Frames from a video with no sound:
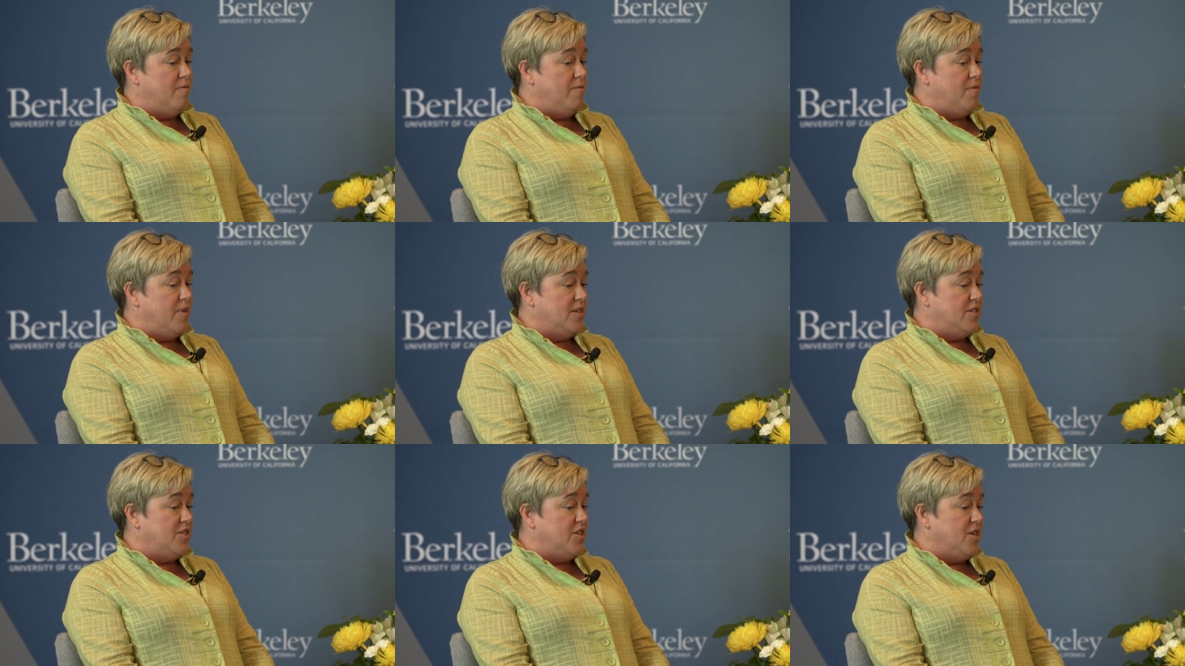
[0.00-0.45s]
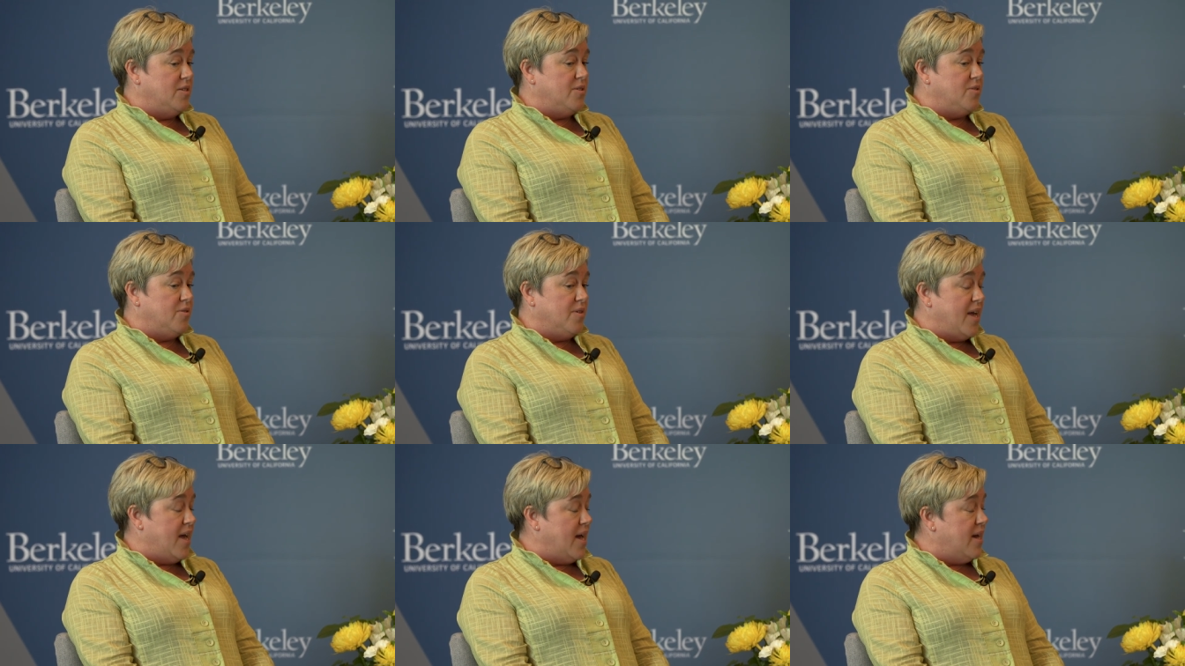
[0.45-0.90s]
Vice
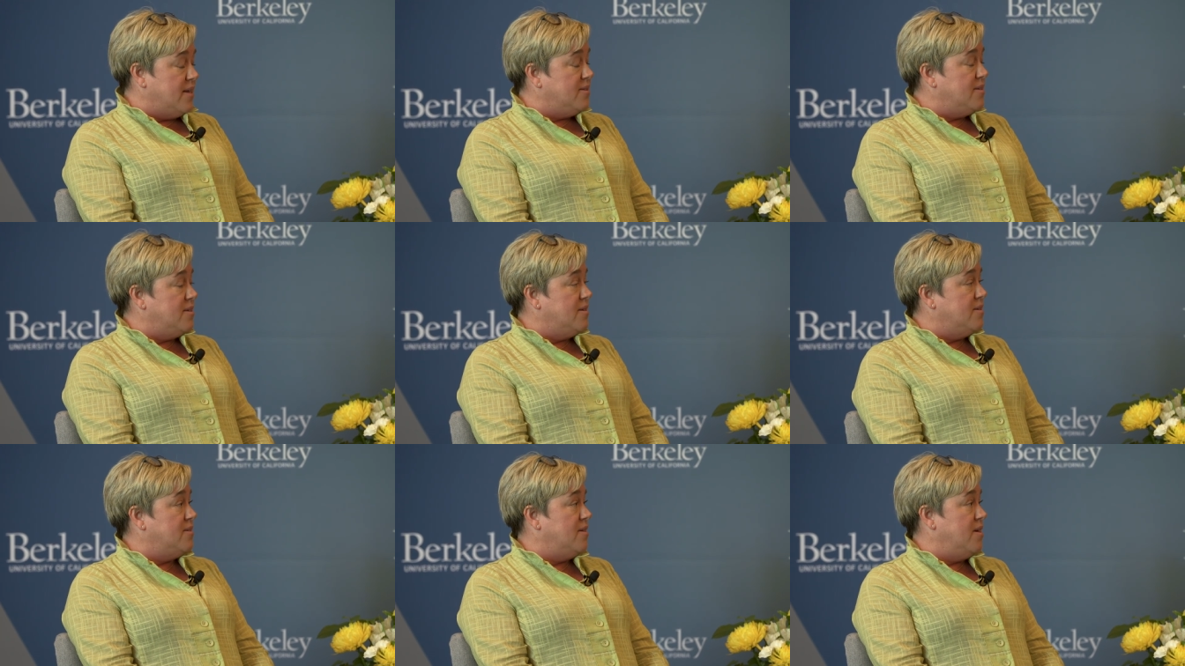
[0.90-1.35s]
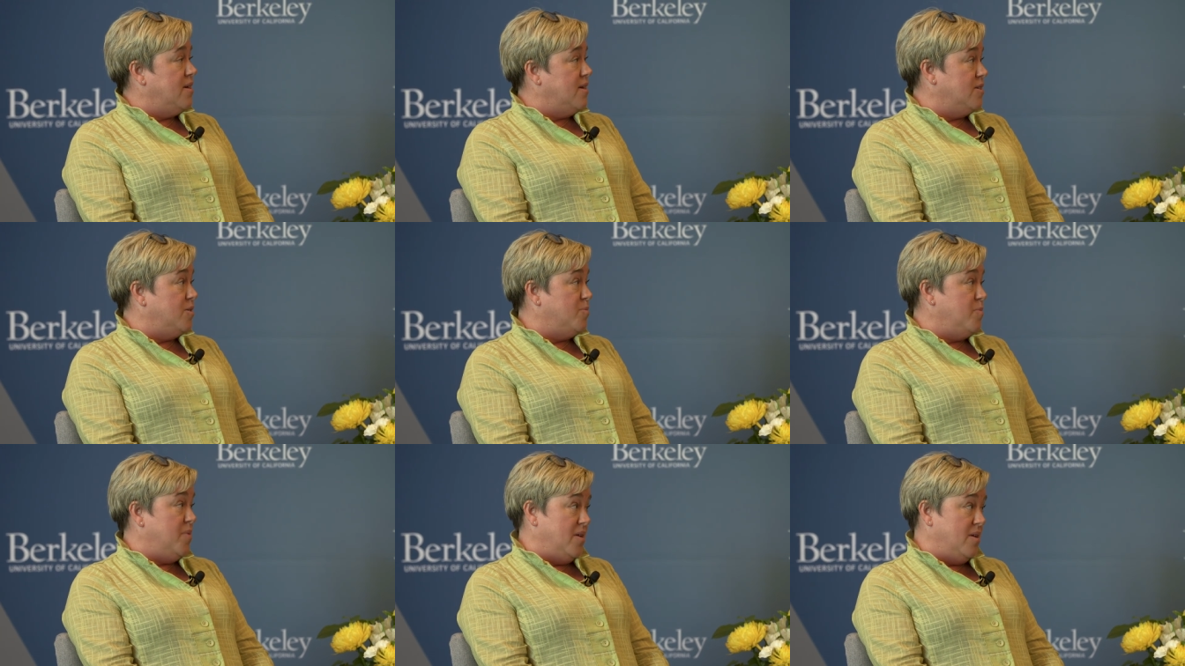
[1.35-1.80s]
Chancellor Katz has,
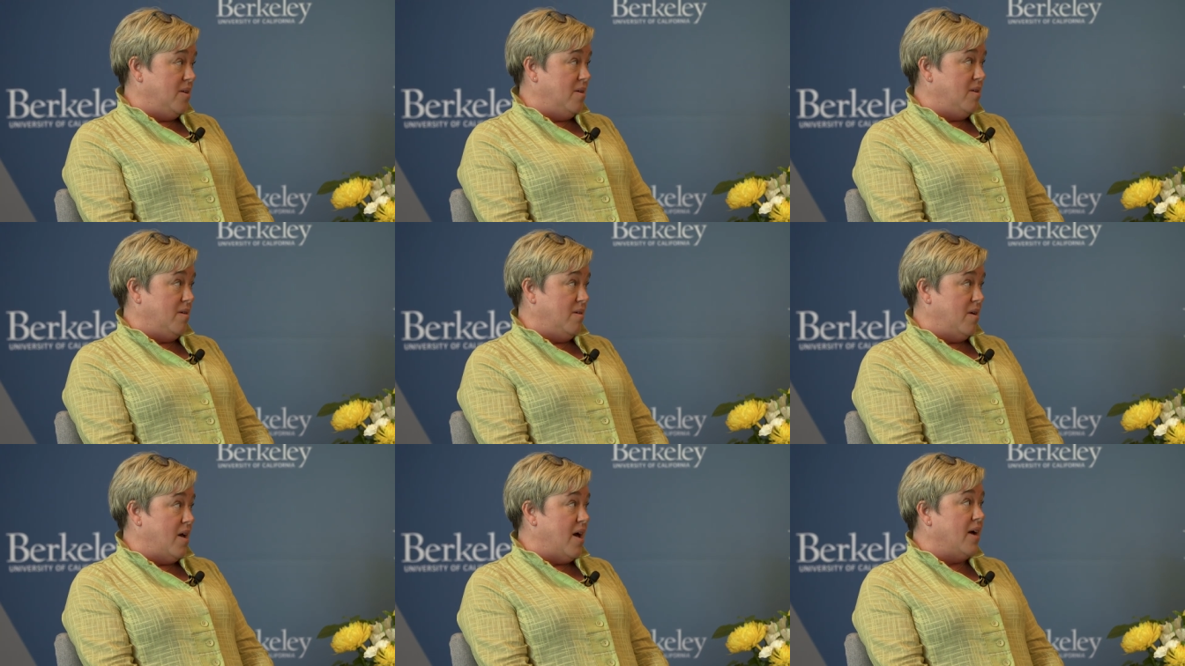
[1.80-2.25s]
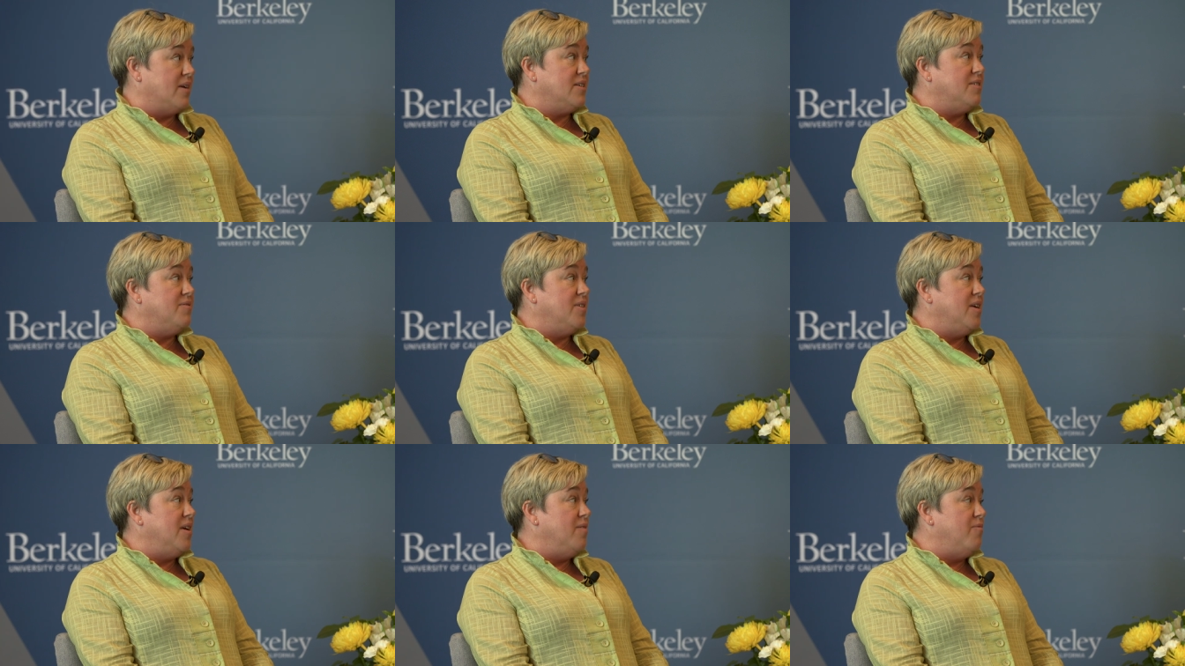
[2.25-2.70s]
has been
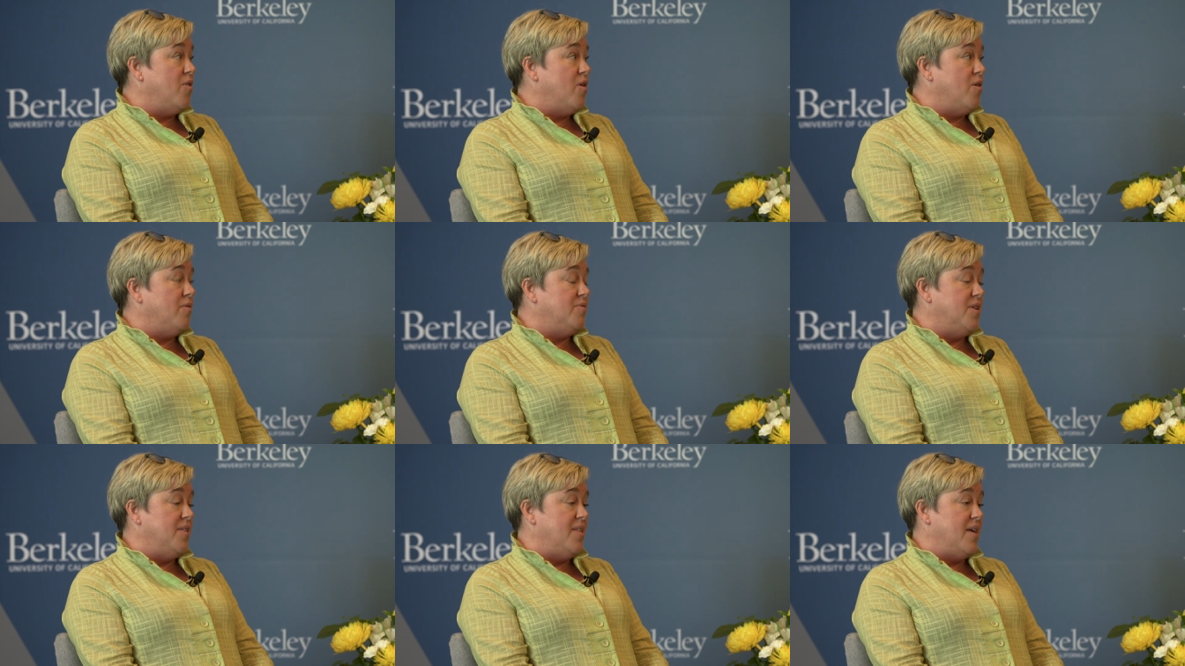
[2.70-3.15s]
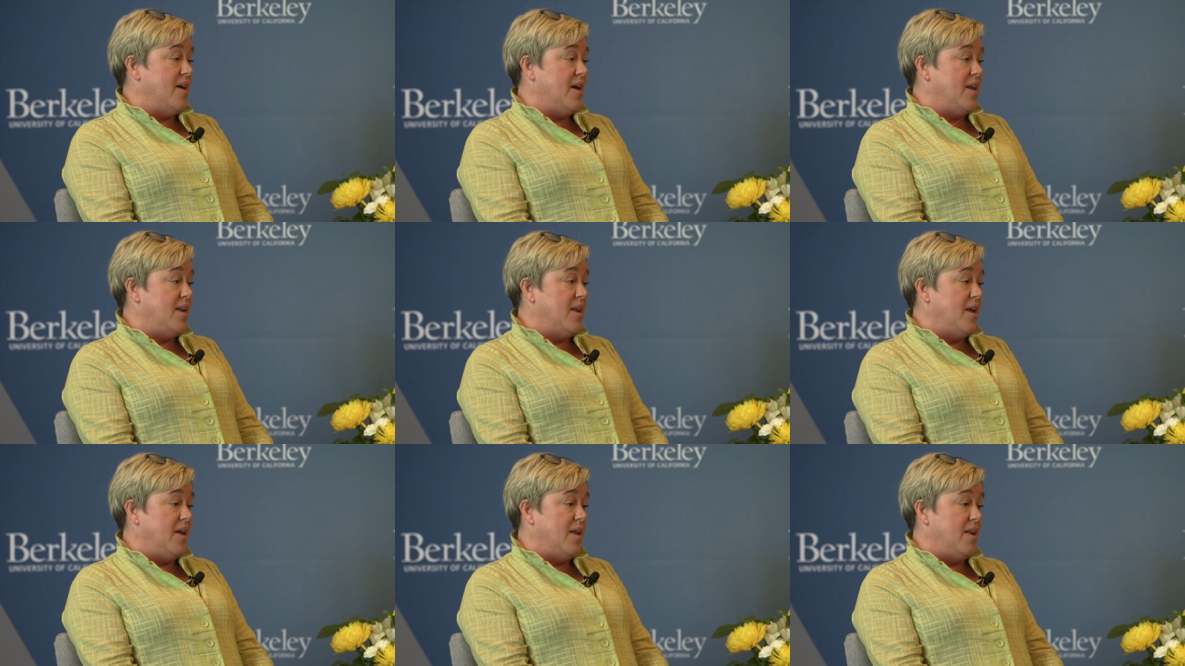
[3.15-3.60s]
actively involved in
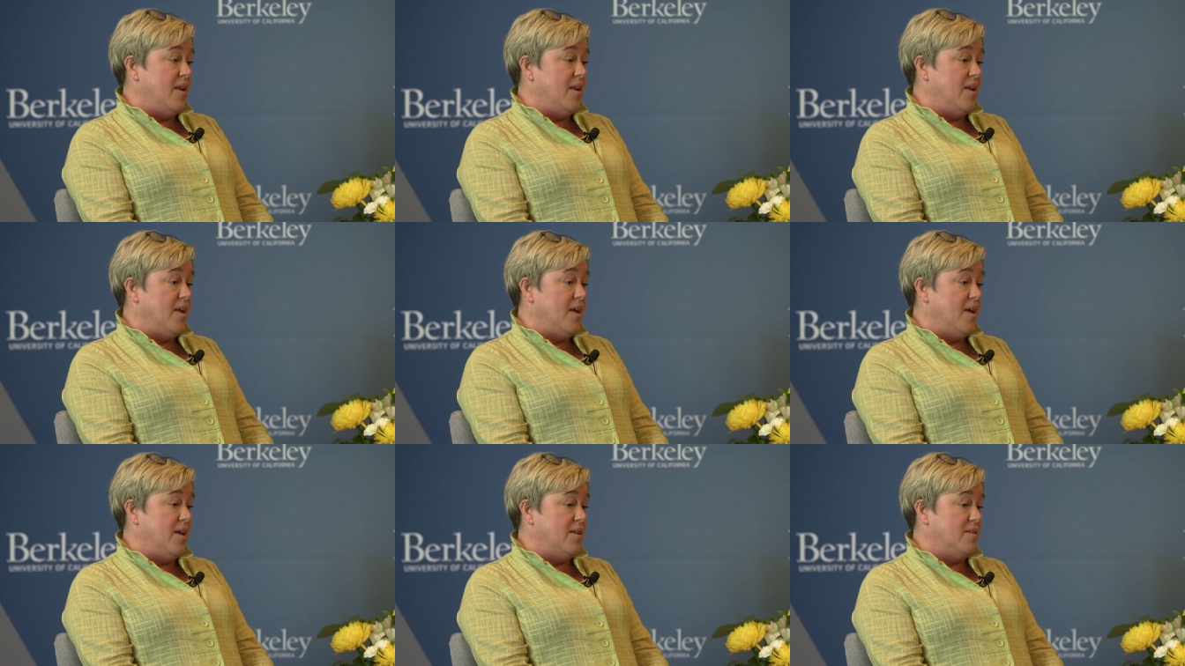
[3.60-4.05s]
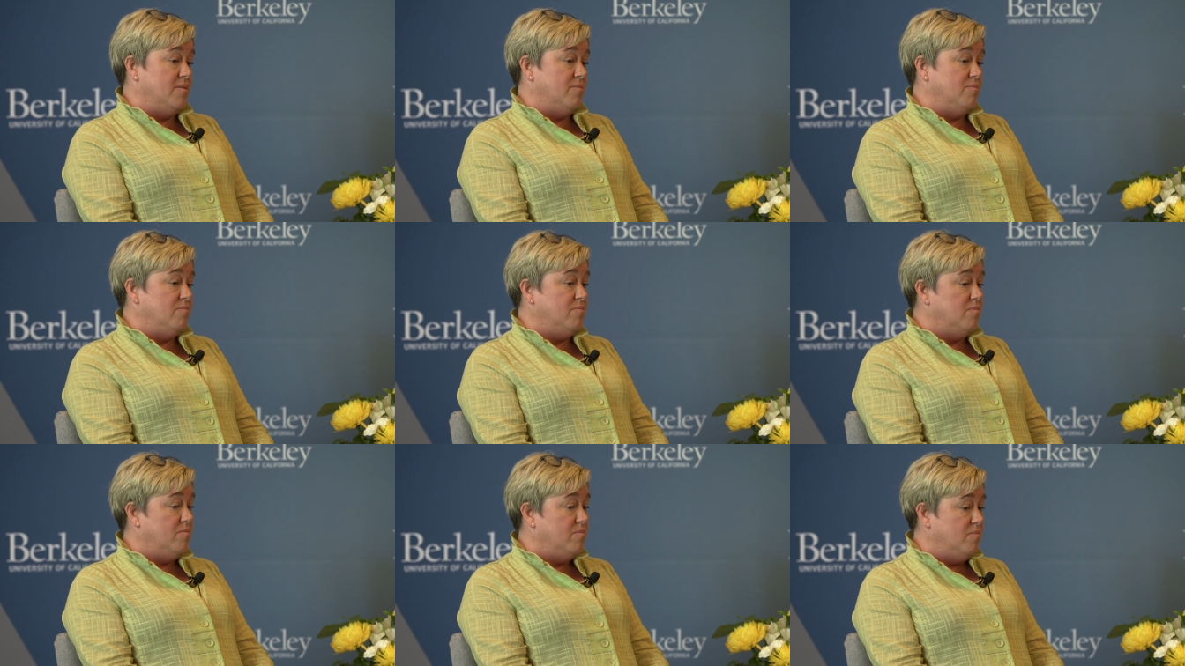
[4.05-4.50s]
that and,
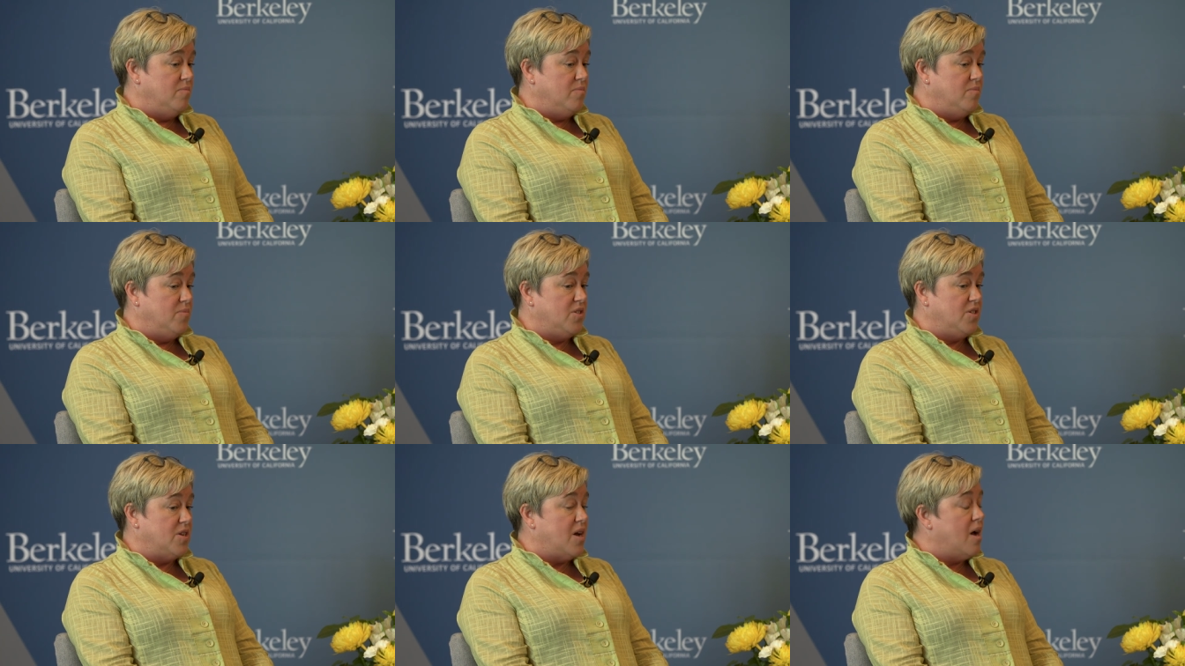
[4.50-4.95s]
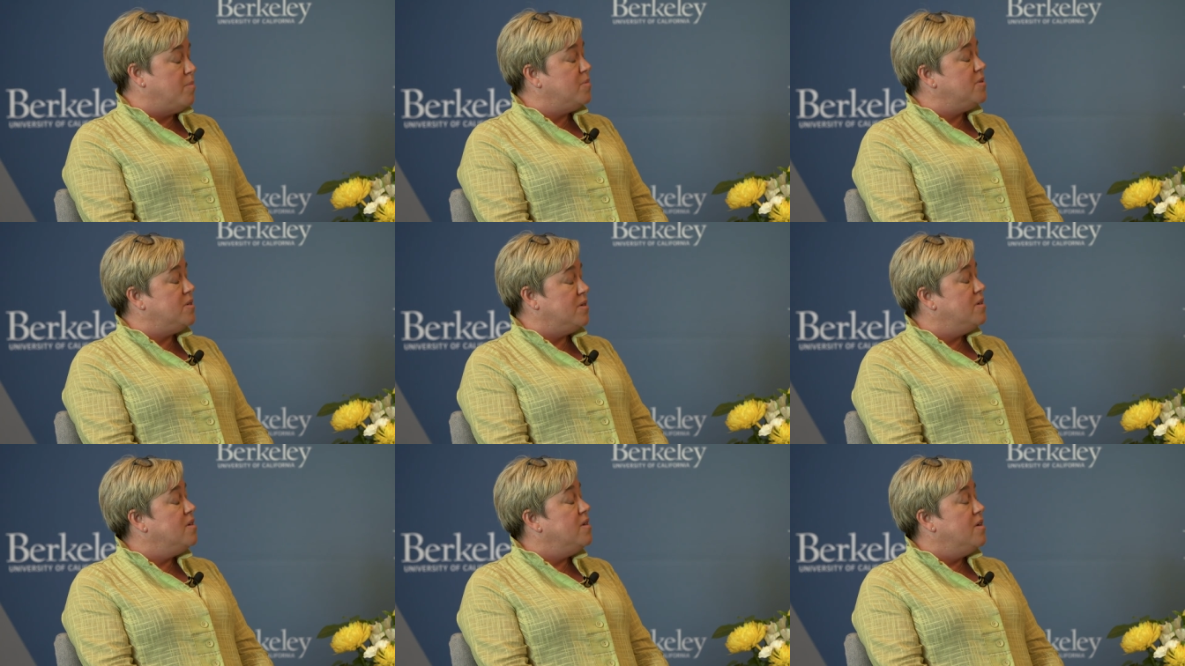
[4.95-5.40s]
and
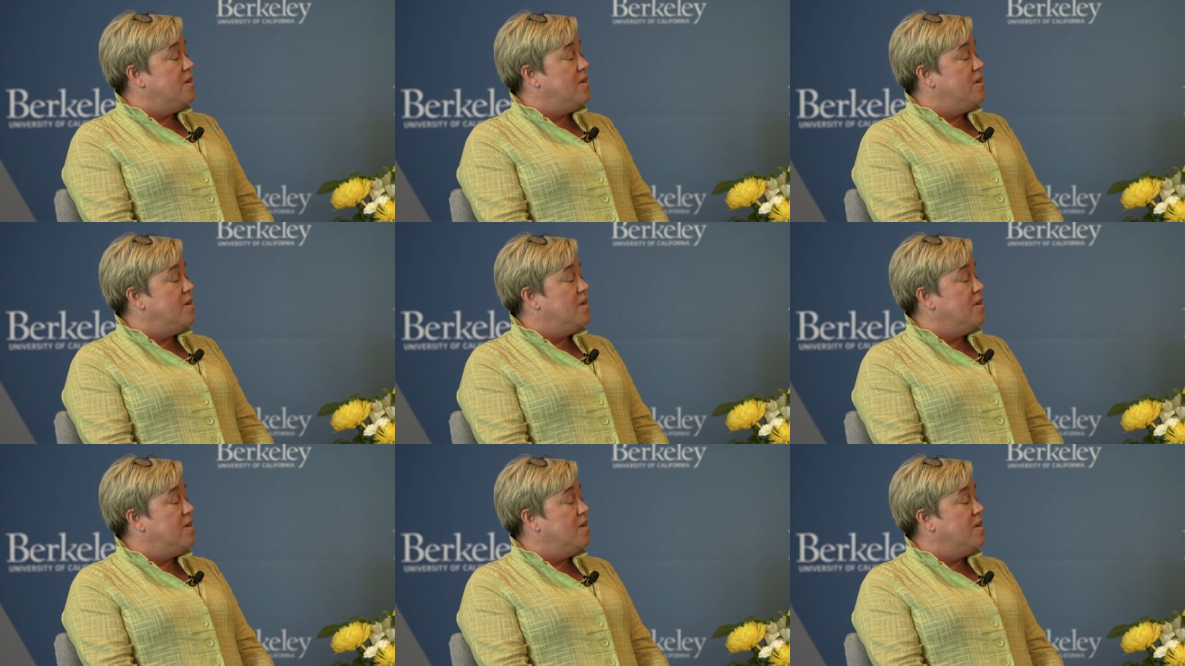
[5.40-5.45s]
stopped